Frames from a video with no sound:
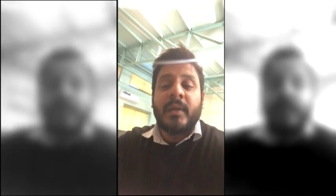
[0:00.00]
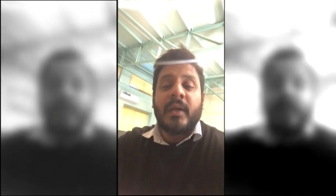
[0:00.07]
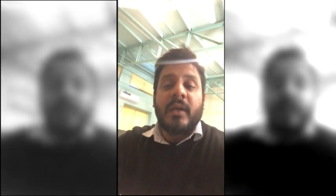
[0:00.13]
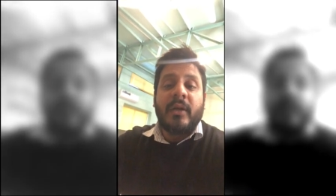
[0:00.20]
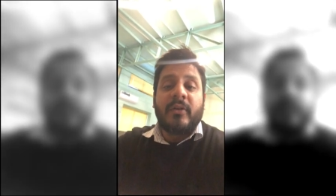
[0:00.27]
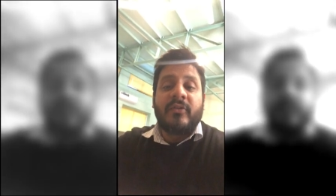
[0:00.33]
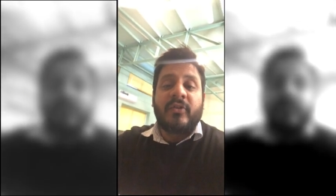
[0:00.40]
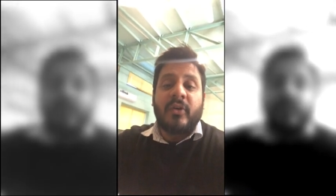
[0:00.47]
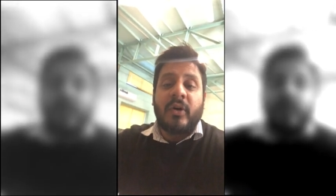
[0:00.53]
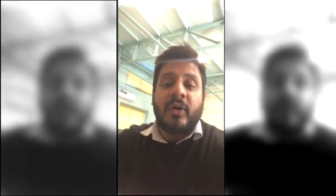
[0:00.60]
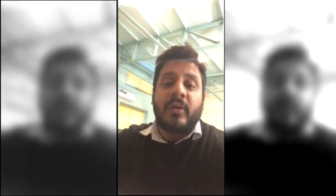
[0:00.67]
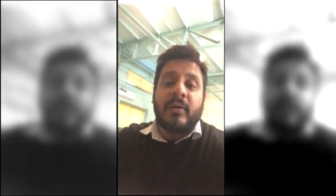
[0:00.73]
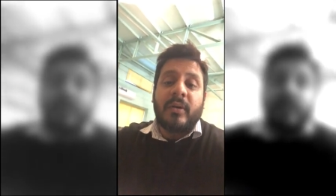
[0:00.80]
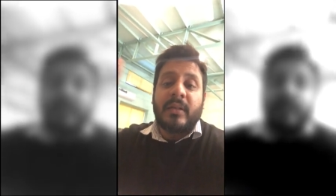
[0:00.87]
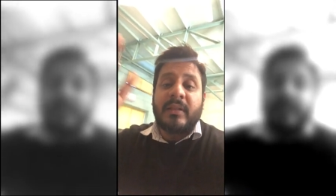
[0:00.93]
So
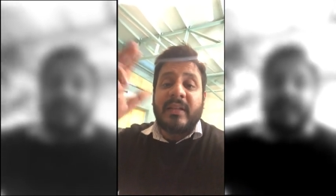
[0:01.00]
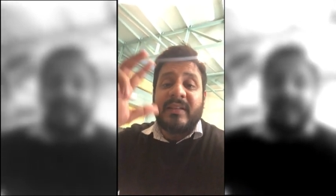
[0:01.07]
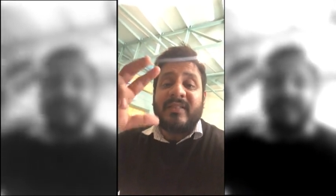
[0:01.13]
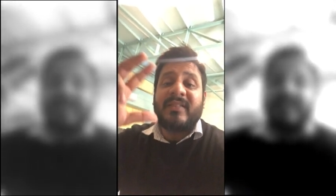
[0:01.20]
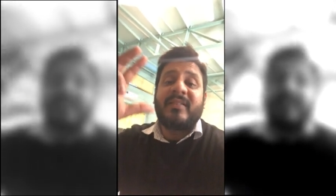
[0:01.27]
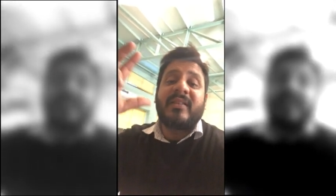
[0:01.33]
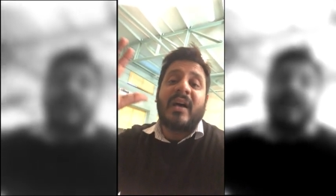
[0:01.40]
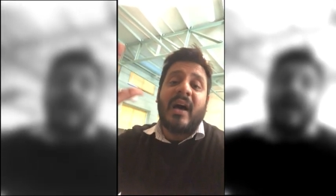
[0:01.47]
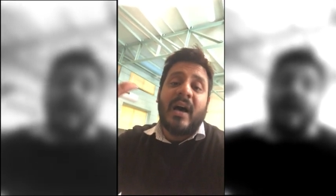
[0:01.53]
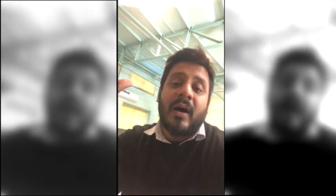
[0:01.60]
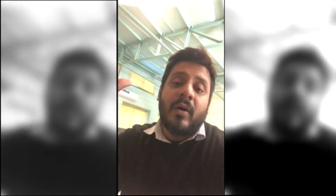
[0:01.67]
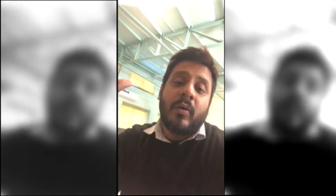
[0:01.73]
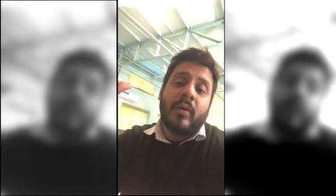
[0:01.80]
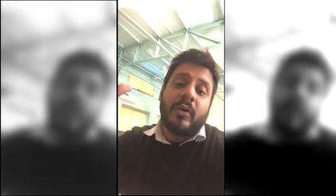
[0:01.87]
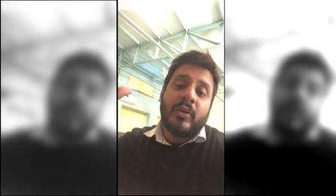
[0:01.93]
this is
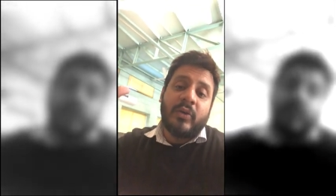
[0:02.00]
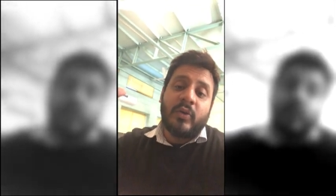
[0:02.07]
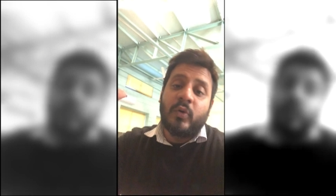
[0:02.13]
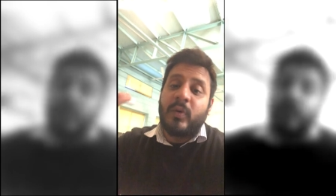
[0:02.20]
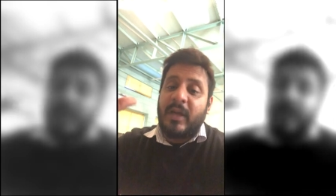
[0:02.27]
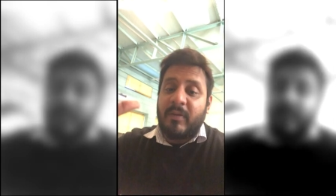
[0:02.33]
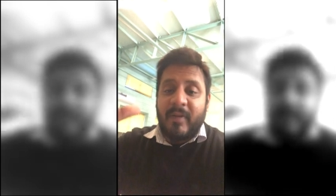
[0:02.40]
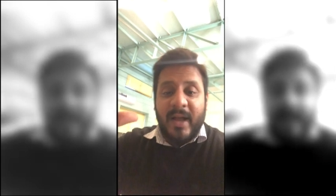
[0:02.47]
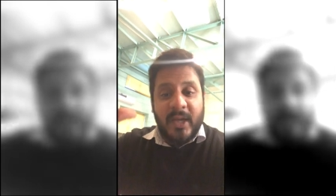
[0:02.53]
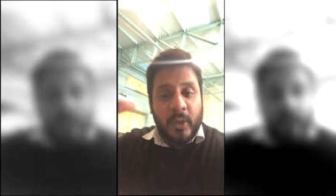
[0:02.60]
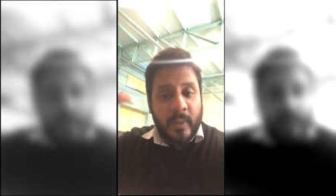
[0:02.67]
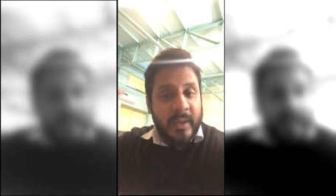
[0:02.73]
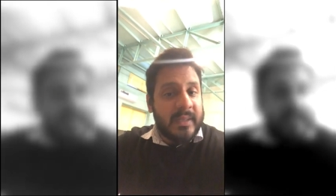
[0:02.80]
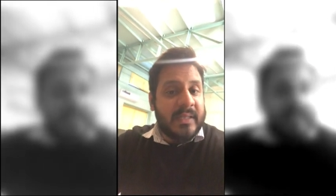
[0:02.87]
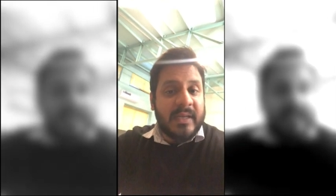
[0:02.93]
how you
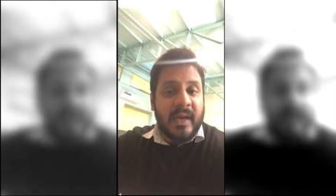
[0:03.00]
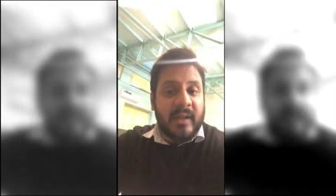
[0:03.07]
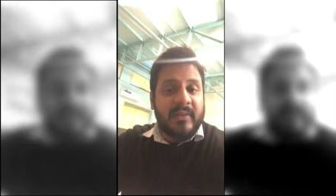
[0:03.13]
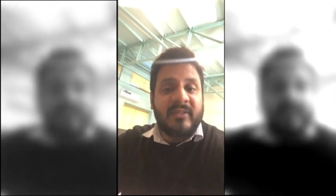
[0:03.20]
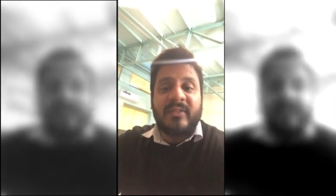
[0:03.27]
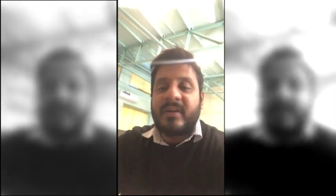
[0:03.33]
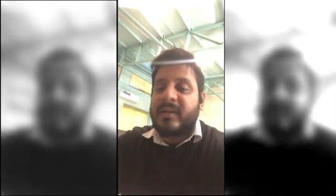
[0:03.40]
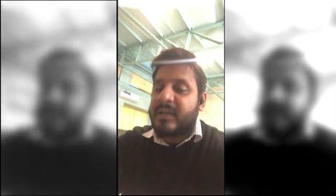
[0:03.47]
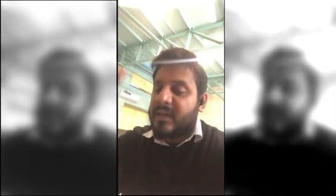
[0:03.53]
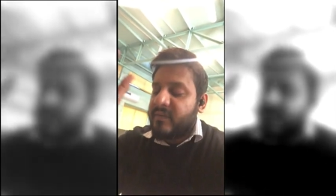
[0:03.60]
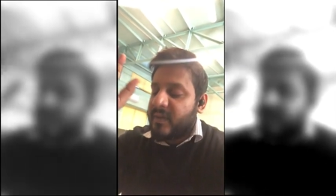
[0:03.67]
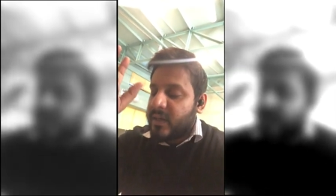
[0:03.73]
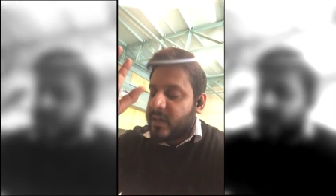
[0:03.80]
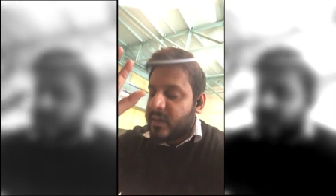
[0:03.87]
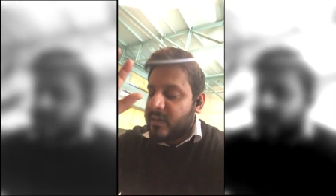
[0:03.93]
evaluate the answer,
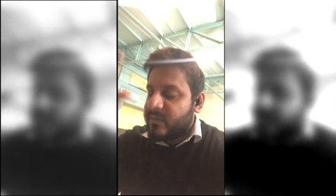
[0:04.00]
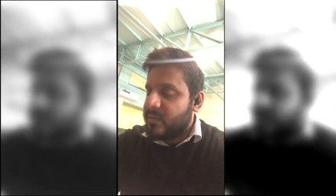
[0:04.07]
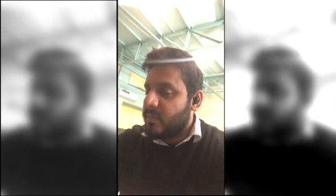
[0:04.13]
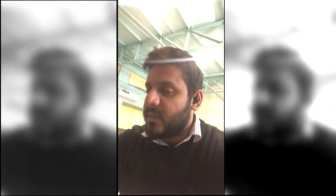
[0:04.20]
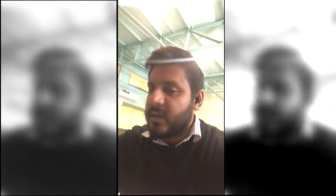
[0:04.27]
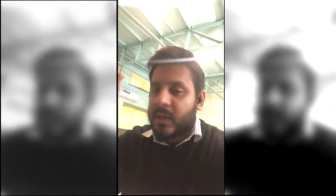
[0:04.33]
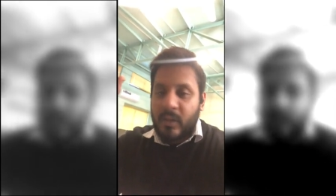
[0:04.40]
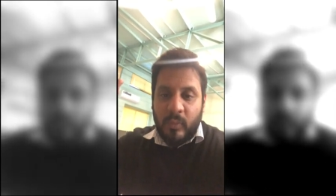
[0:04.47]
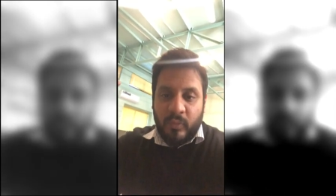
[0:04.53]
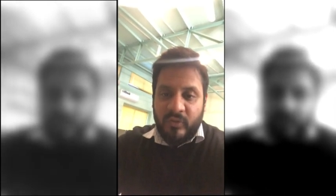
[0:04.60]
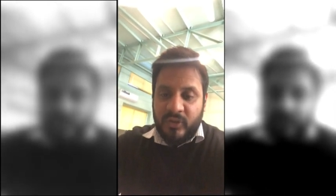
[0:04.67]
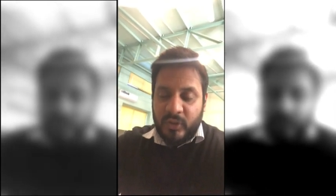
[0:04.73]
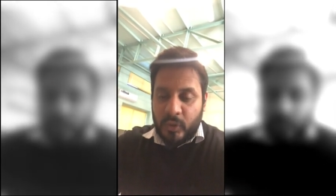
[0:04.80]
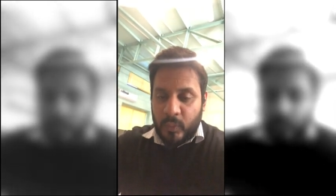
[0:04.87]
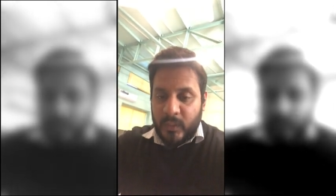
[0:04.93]
giving a reasonable conclusion
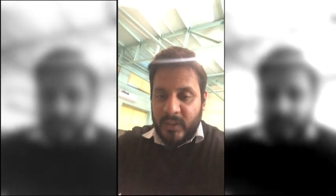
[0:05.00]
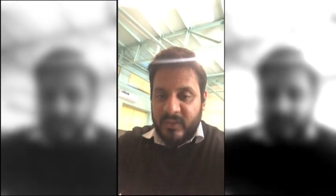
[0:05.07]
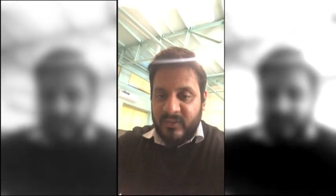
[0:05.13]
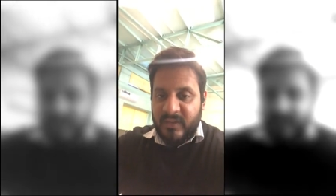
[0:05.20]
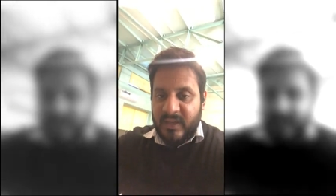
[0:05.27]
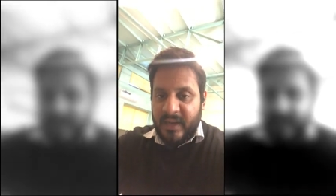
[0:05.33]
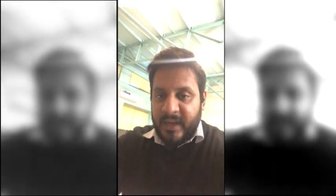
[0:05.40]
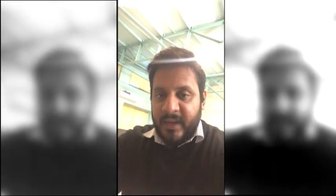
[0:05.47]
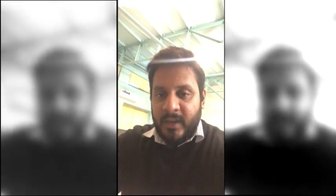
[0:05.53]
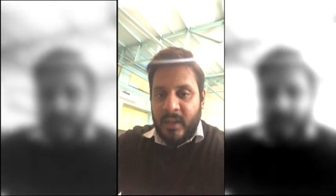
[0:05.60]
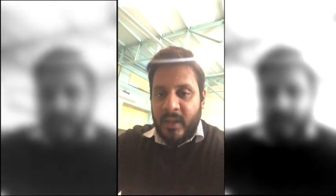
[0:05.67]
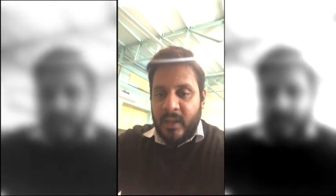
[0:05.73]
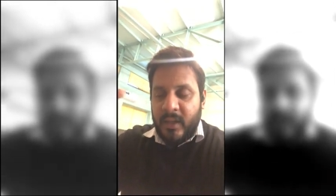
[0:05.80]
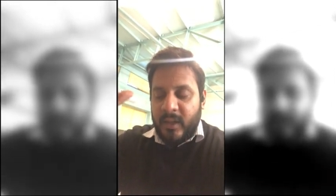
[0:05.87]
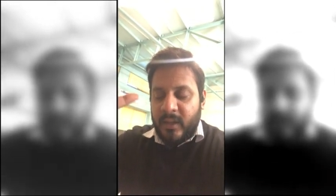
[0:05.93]
towards the end.
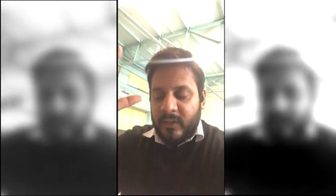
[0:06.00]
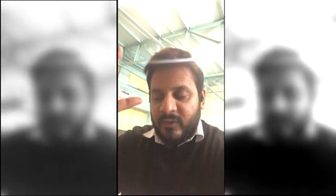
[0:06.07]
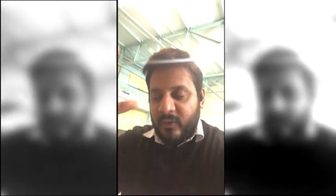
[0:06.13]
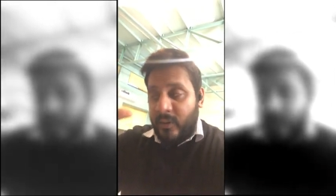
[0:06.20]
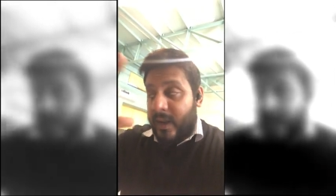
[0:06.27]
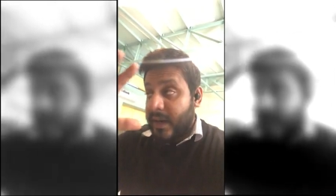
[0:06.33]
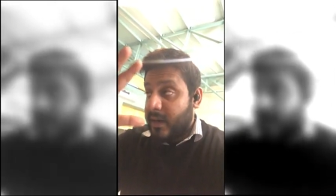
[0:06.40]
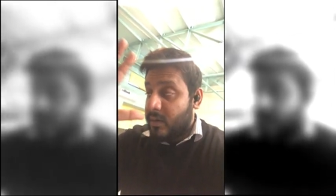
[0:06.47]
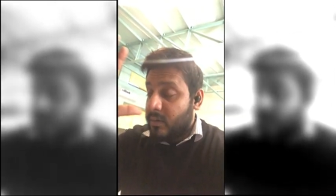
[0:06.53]
So, and